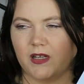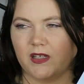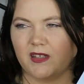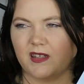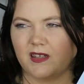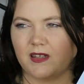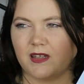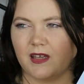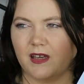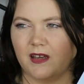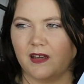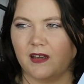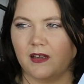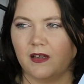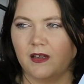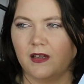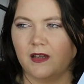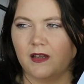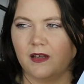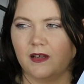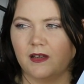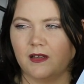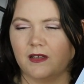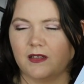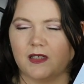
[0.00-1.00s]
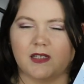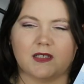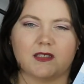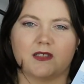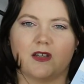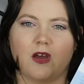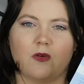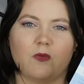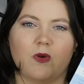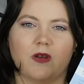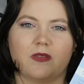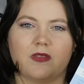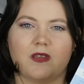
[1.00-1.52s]
It's
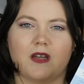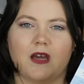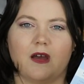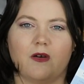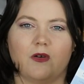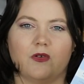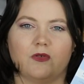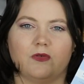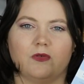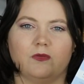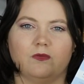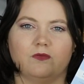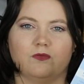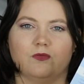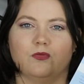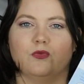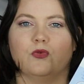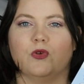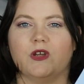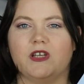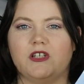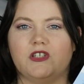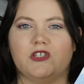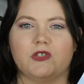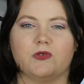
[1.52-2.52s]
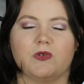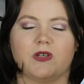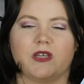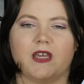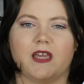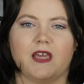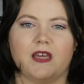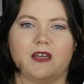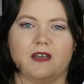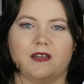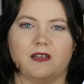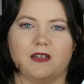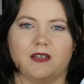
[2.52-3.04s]
not one that I would redo
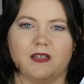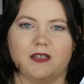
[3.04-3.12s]
again.